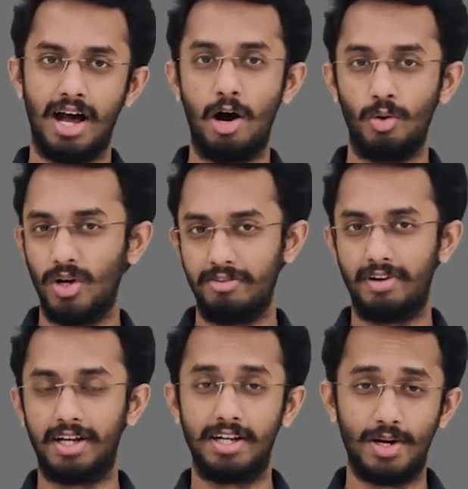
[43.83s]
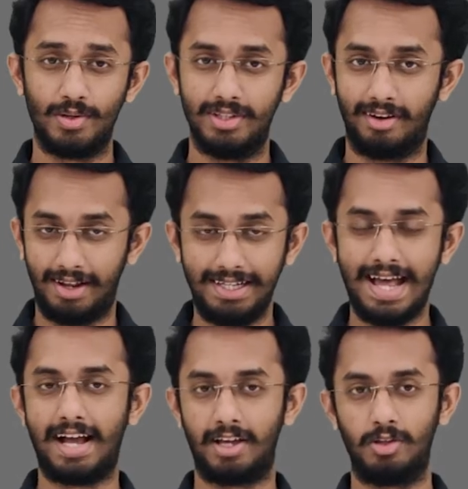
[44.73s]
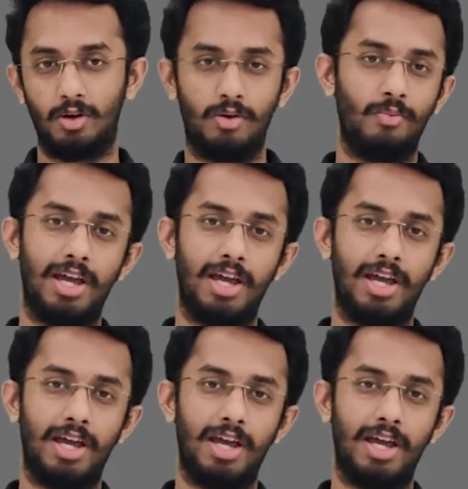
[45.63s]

How do I find out the right hackathon?